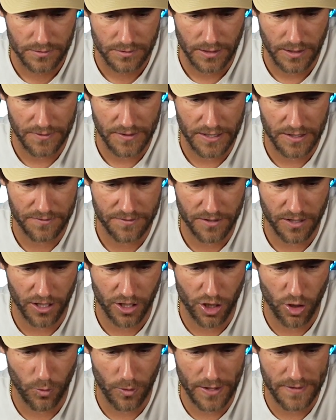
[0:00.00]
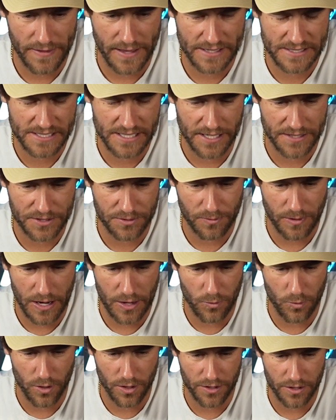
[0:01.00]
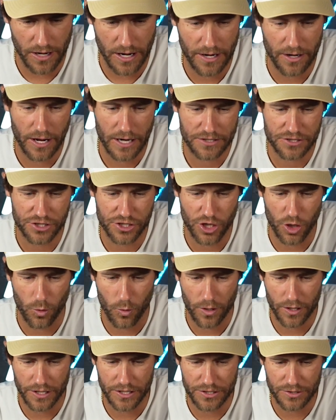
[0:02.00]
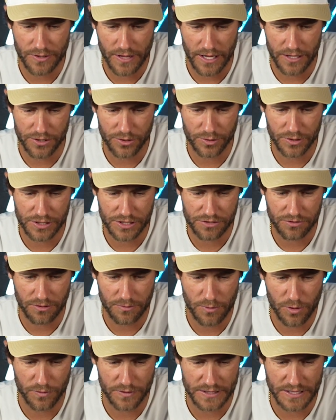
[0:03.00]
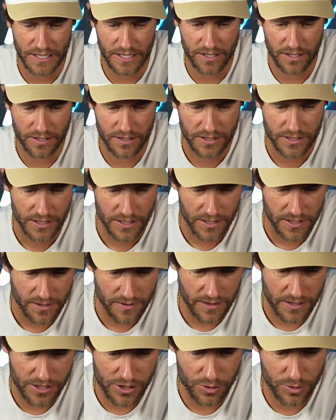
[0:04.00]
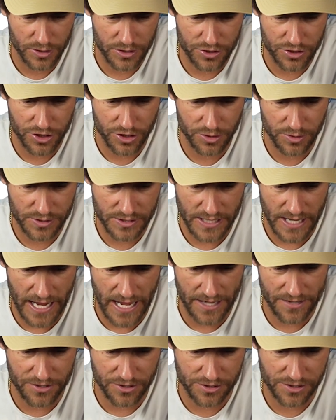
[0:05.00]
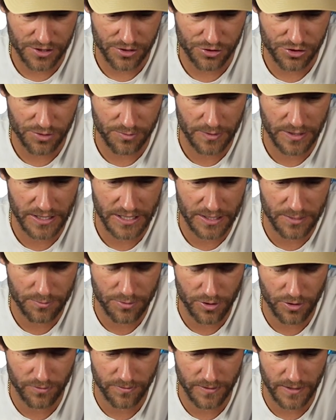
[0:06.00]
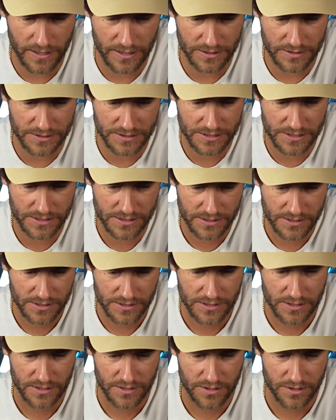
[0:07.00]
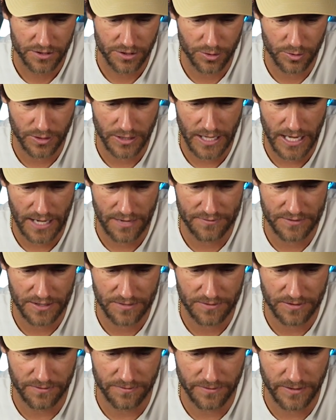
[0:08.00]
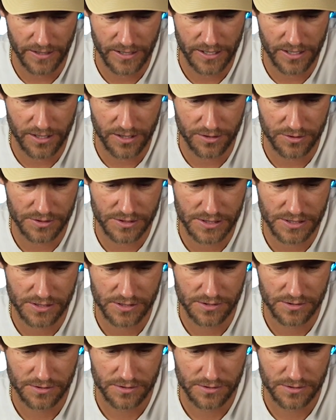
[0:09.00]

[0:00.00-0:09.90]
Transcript: And then if you're like, oh wait, that's not the right one, or I actually don't want to do that, you can just remove it there. Then you can choose to add your social media profiles. You can have different videos.